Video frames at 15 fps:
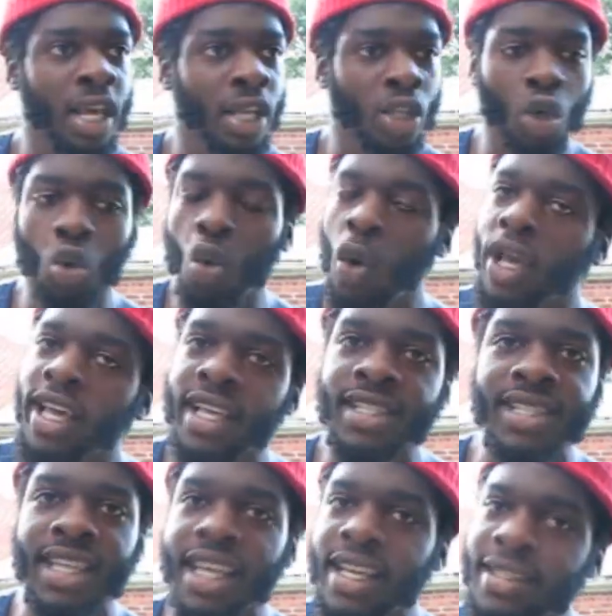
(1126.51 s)
The quickest,
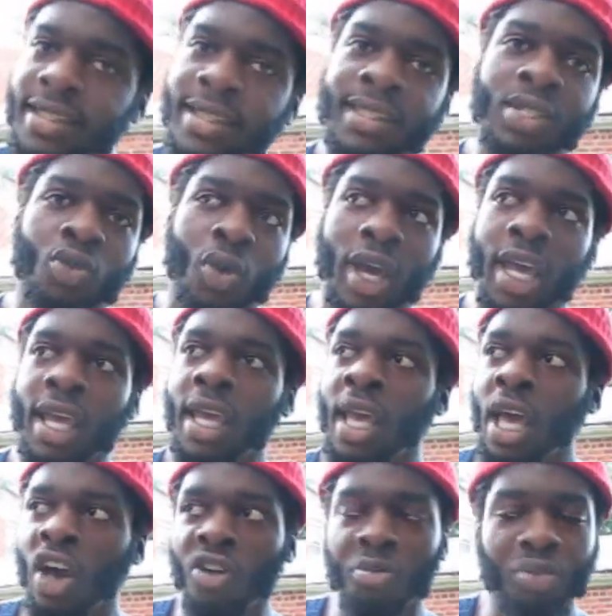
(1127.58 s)
easiest way
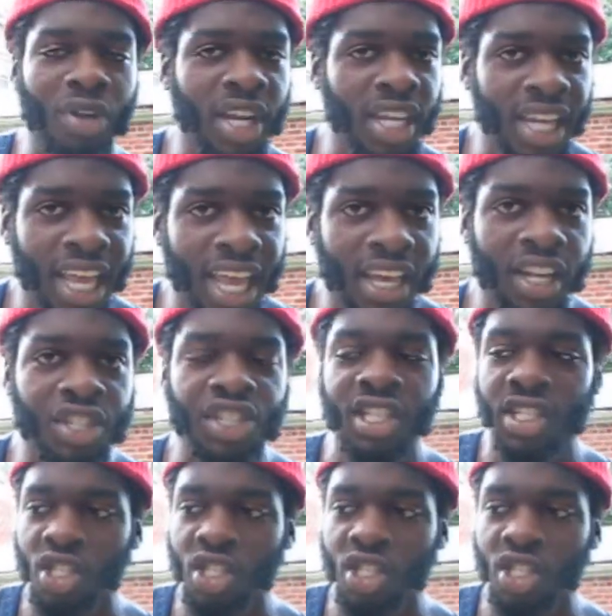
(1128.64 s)
of bringing the energy